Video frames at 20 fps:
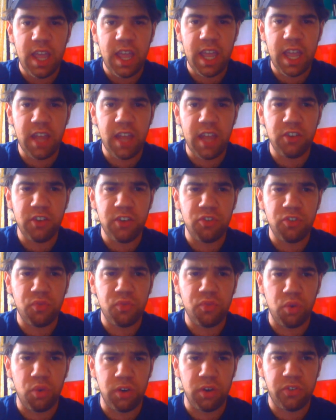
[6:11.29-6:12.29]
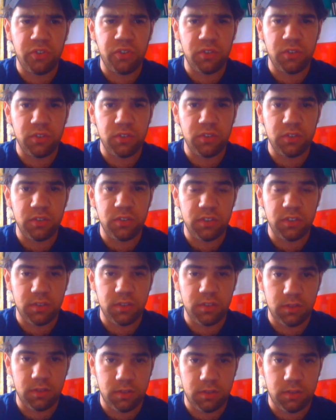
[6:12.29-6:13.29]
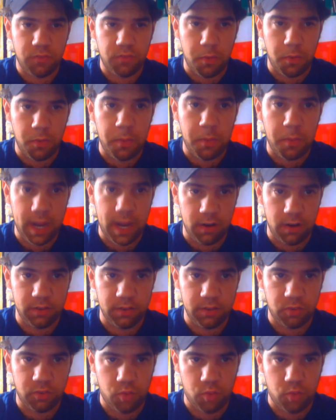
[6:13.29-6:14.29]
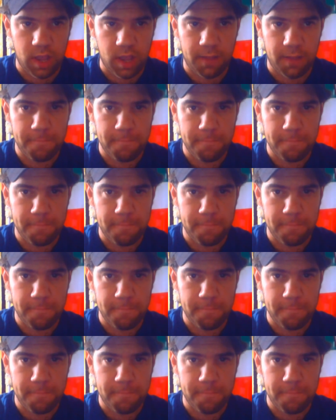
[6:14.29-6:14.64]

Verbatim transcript: and, of course, from her parents as well.